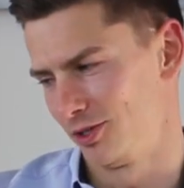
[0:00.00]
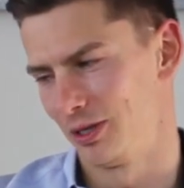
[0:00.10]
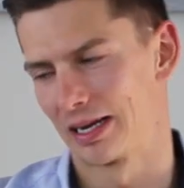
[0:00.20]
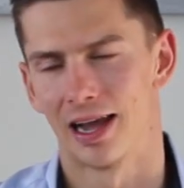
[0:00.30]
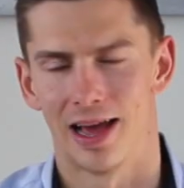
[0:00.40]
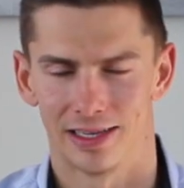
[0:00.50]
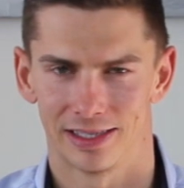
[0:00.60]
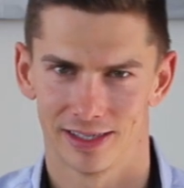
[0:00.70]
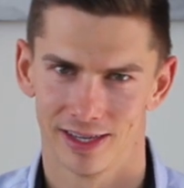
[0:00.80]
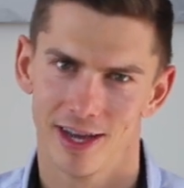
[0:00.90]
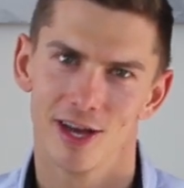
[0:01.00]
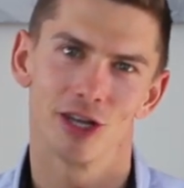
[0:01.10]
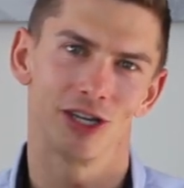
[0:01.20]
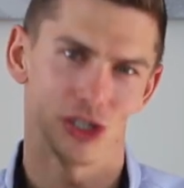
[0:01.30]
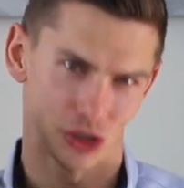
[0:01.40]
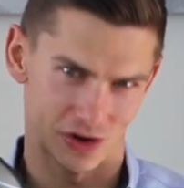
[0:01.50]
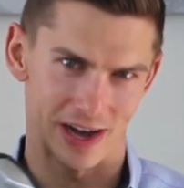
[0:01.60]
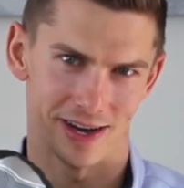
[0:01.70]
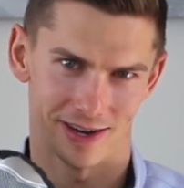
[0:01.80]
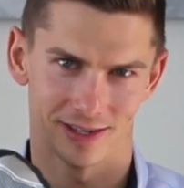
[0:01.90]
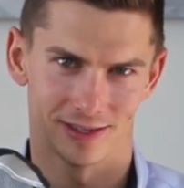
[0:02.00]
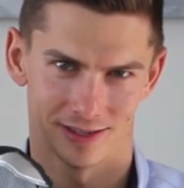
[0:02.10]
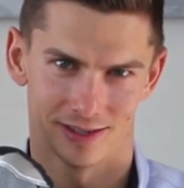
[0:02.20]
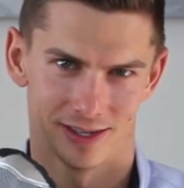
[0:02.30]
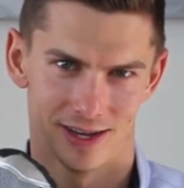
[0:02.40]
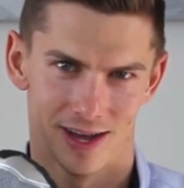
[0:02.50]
to a class in trainers.